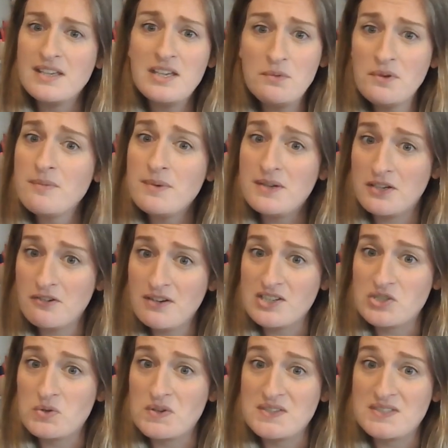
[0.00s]
he would have been a great
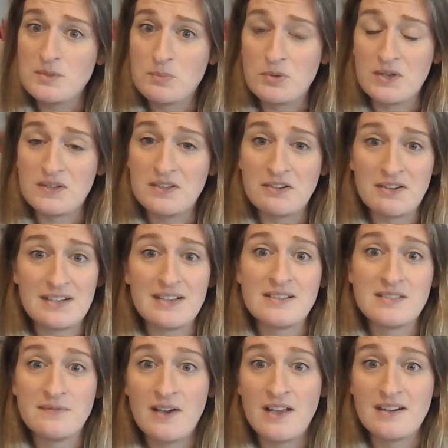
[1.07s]
choice to put in the
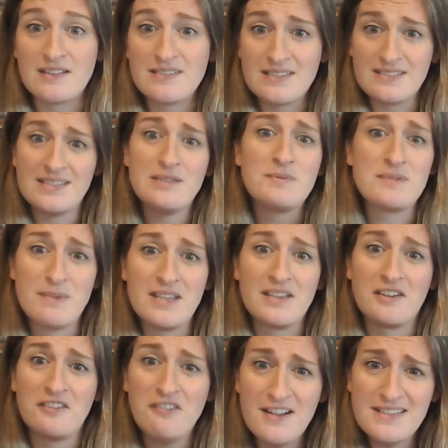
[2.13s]
Greenhouse of Oddities because he was
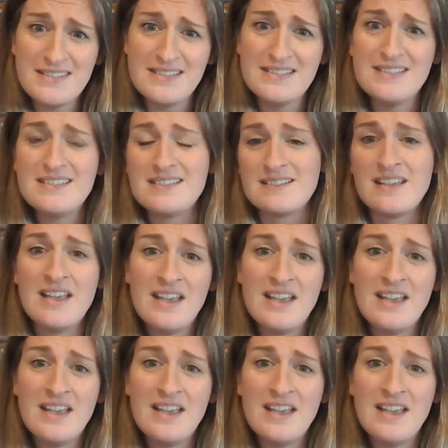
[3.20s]
making crosses and,